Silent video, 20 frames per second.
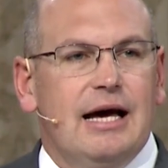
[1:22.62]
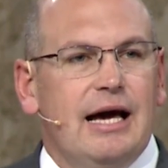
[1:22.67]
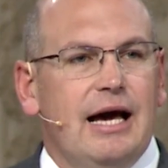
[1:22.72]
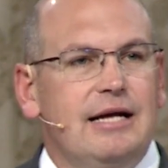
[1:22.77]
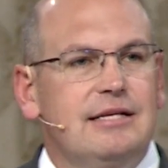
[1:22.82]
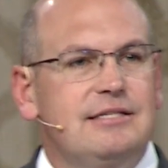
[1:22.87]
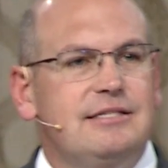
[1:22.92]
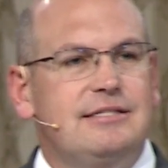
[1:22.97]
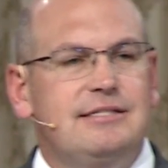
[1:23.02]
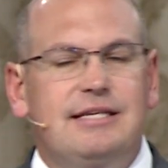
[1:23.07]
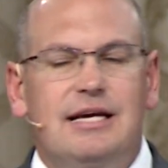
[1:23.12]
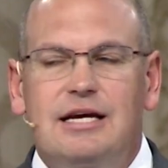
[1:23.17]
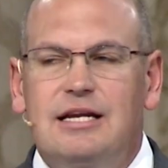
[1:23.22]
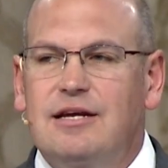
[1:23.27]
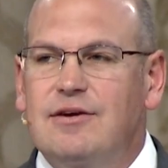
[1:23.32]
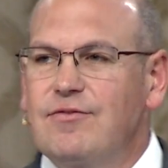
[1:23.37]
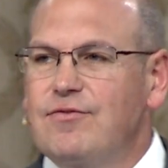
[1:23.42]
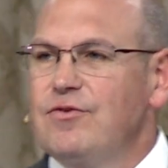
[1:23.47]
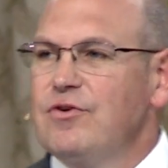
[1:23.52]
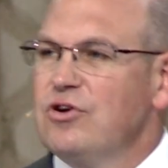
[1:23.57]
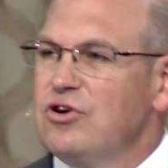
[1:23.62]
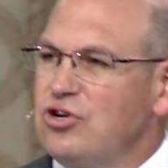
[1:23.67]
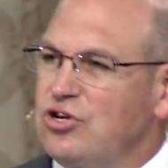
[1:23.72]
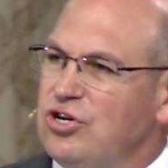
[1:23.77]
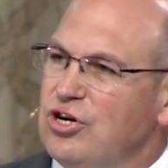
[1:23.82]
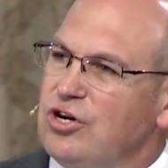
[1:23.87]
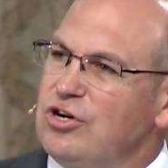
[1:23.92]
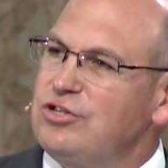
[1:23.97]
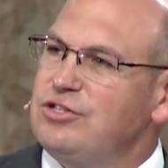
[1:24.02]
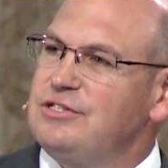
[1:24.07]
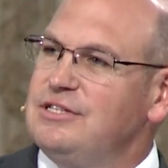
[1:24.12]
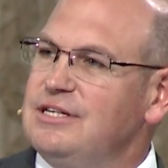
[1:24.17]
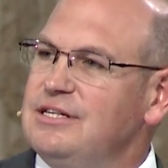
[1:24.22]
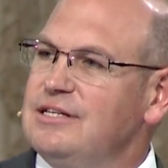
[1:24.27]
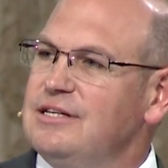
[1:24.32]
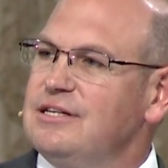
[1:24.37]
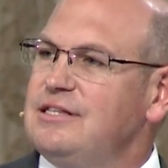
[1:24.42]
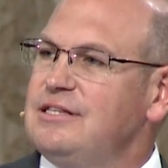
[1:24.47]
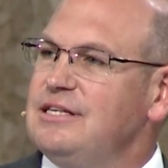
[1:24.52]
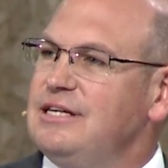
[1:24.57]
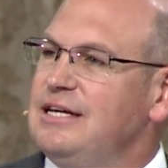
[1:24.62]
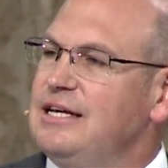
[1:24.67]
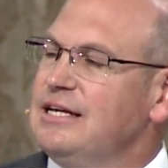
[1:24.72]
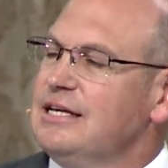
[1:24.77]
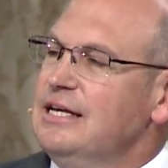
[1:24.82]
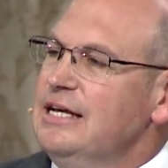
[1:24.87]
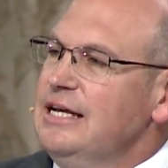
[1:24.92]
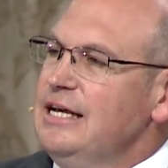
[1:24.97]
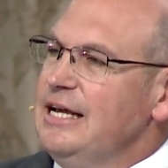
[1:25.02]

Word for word: Instead of cursing the thing